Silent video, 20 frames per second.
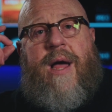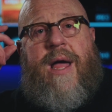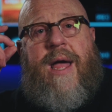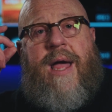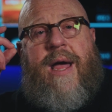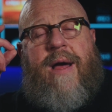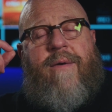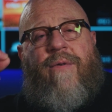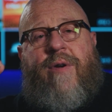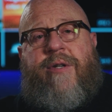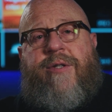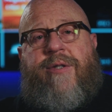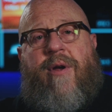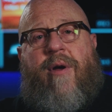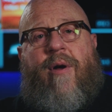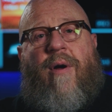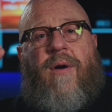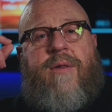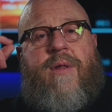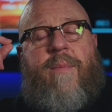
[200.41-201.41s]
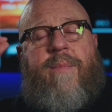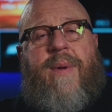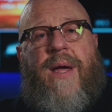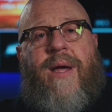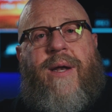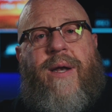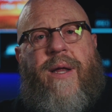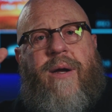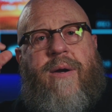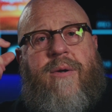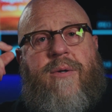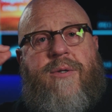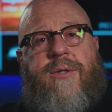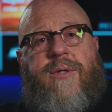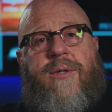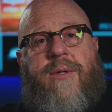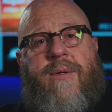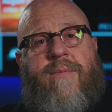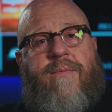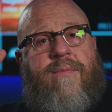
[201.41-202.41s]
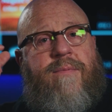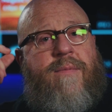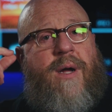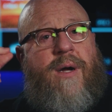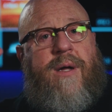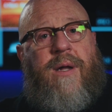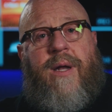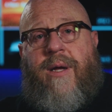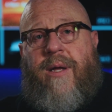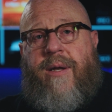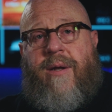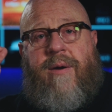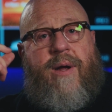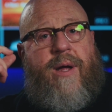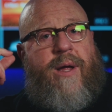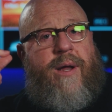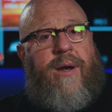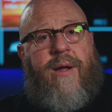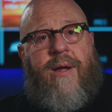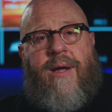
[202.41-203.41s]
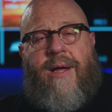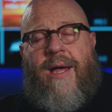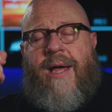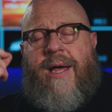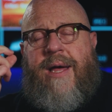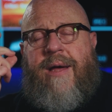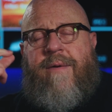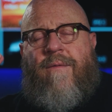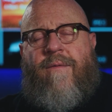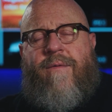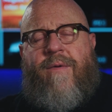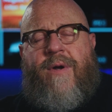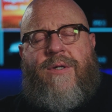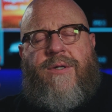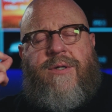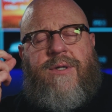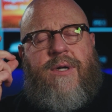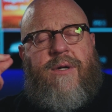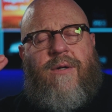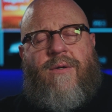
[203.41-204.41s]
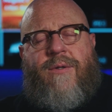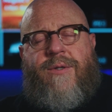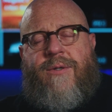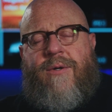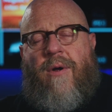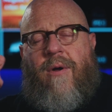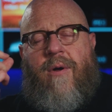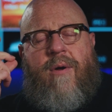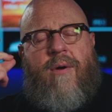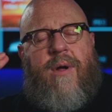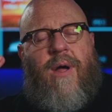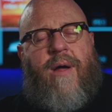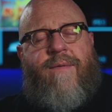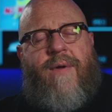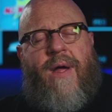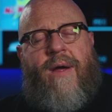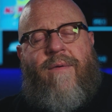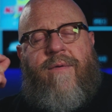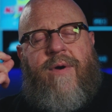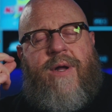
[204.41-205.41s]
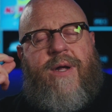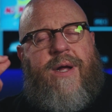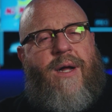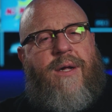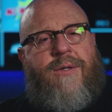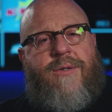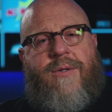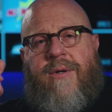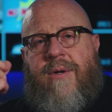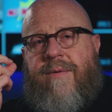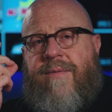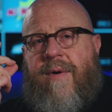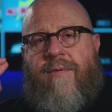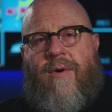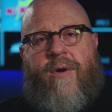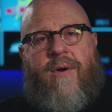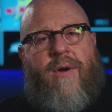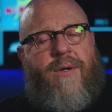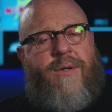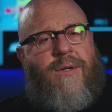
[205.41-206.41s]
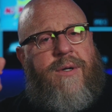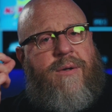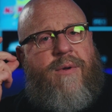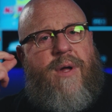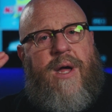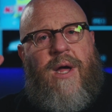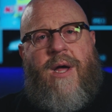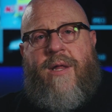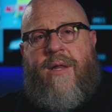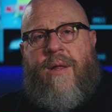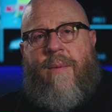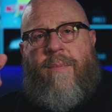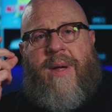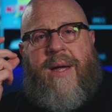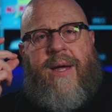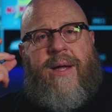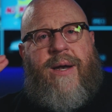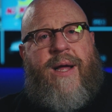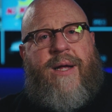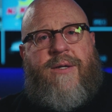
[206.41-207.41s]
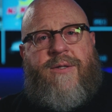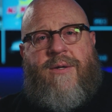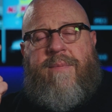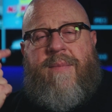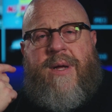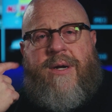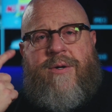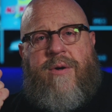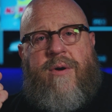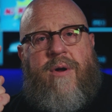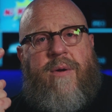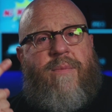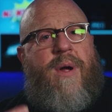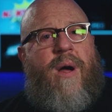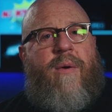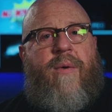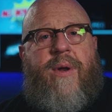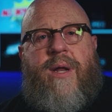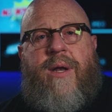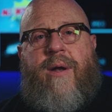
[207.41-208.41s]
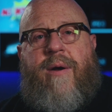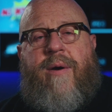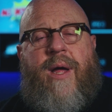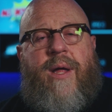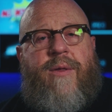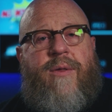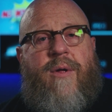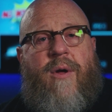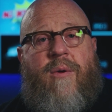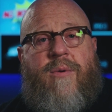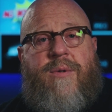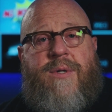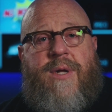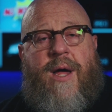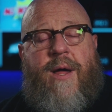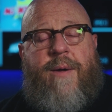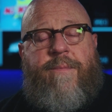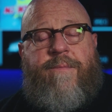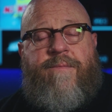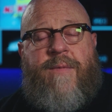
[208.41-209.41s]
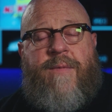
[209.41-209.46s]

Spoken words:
every song the band hears a click in their head. Every single song of every concert you've ever gone to, the band has a metronome going in their head the whole time.